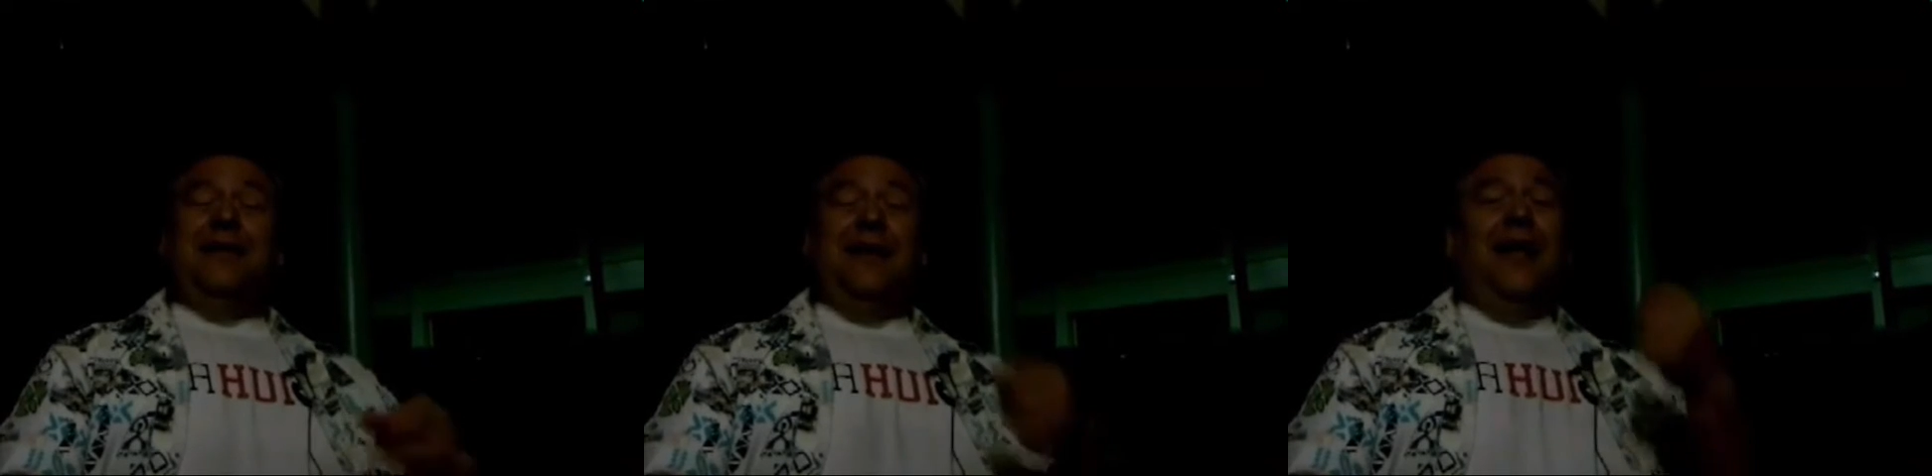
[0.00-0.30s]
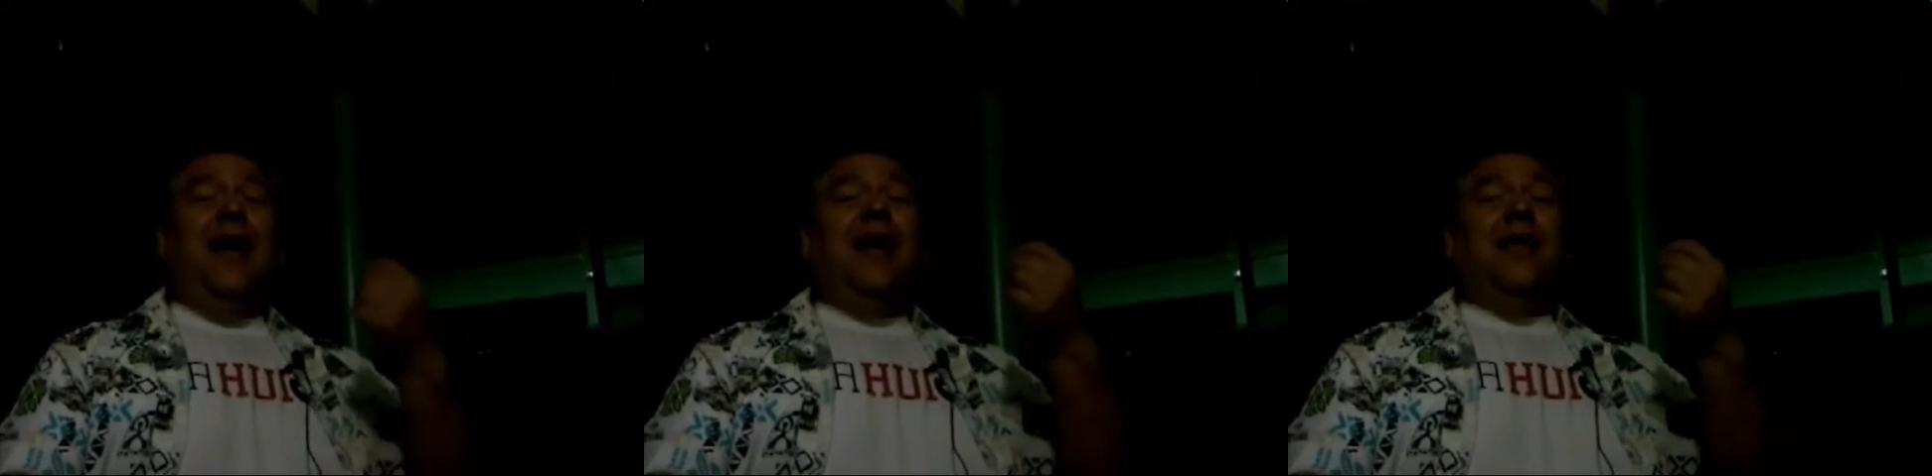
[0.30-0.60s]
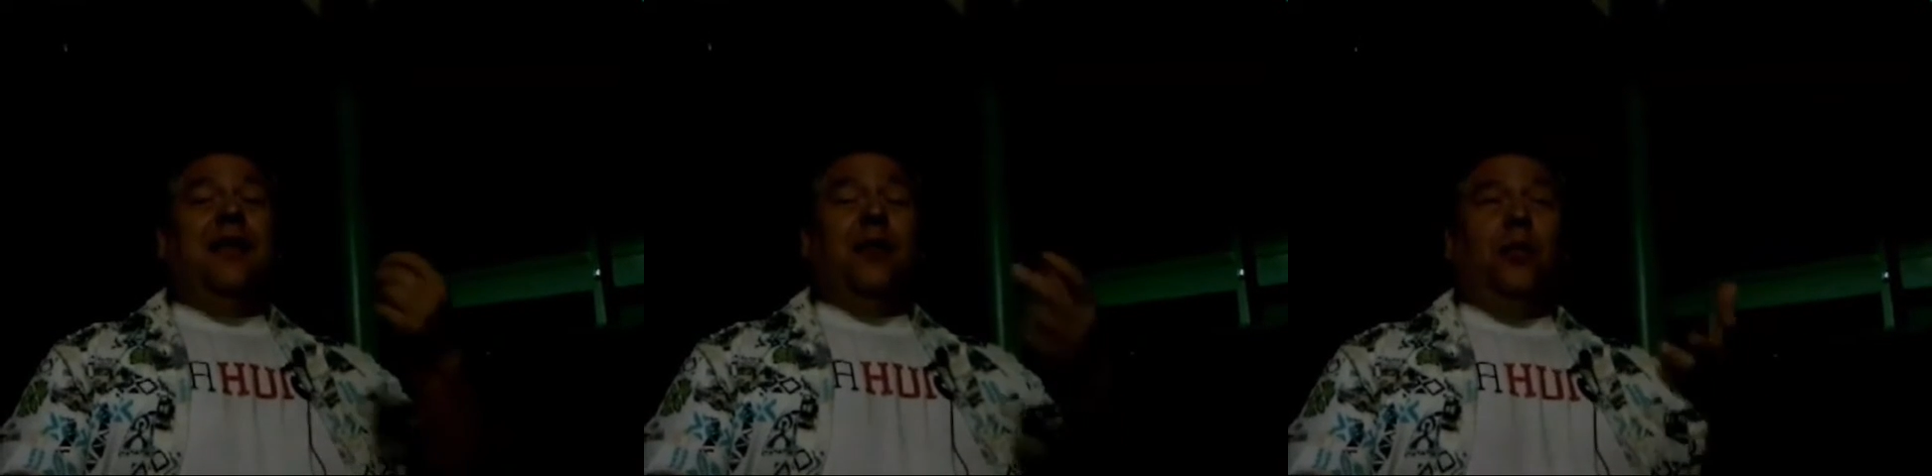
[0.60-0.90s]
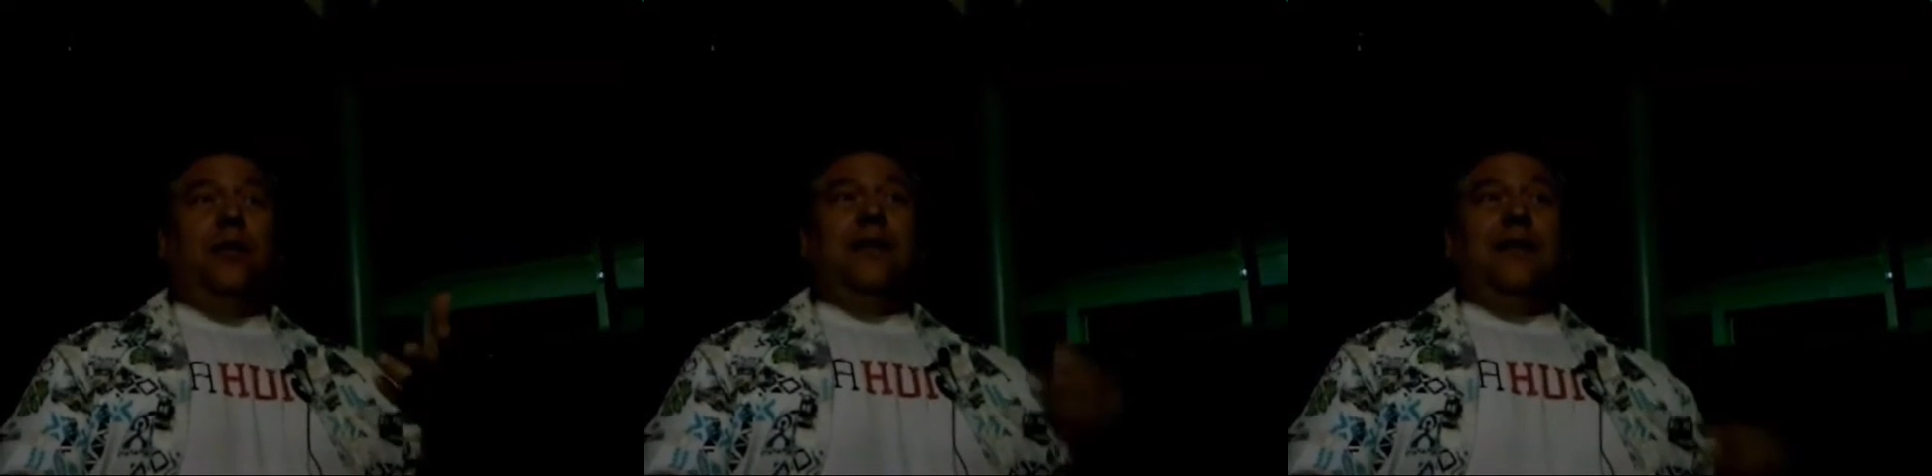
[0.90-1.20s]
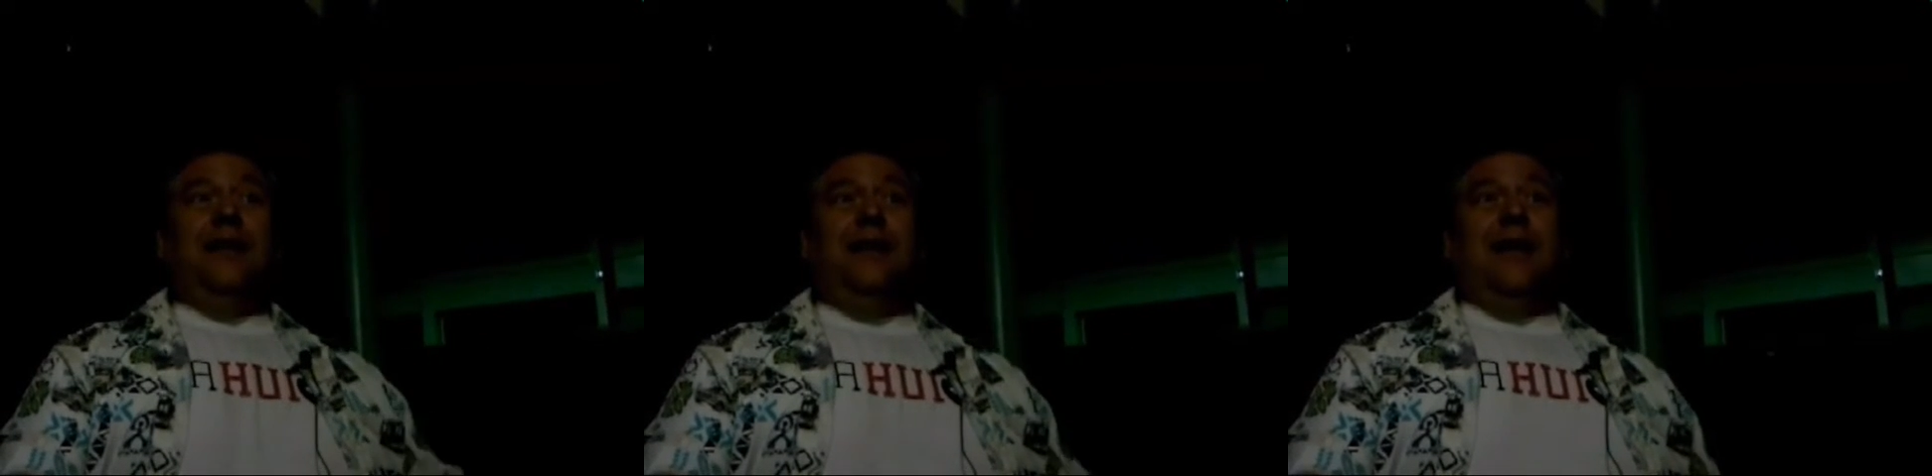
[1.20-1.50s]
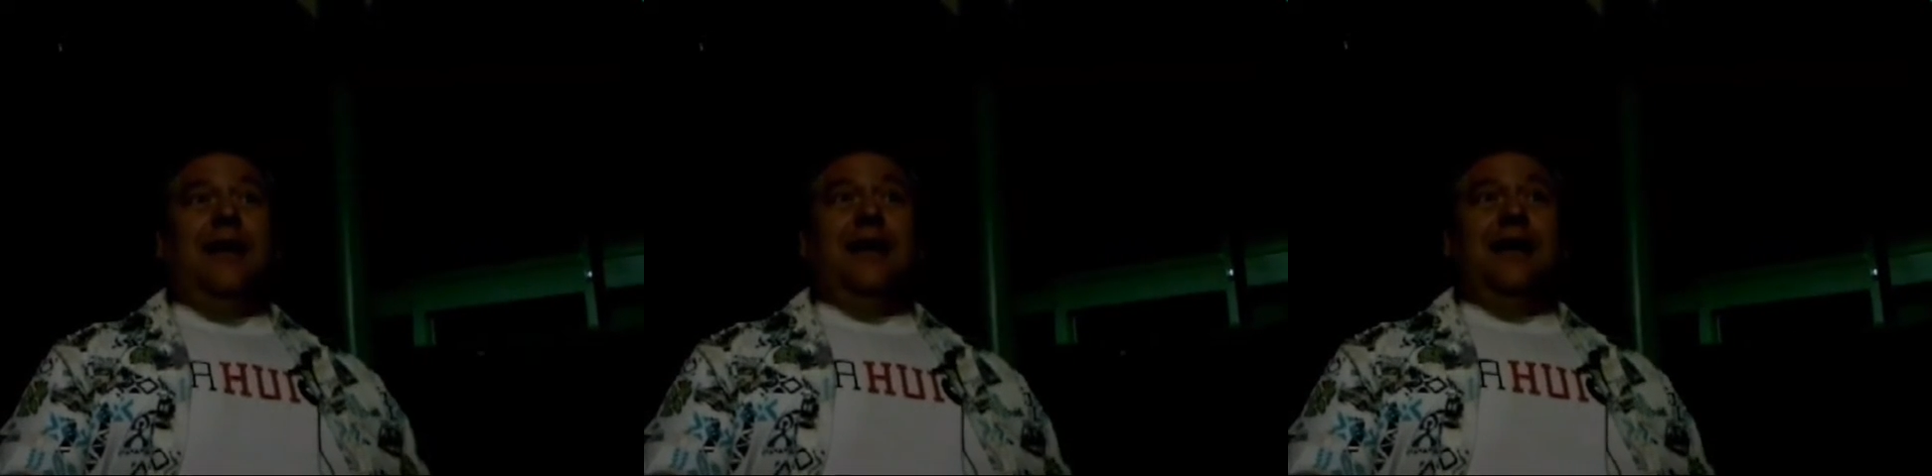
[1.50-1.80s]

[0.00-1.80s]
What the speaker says: said, there was a little,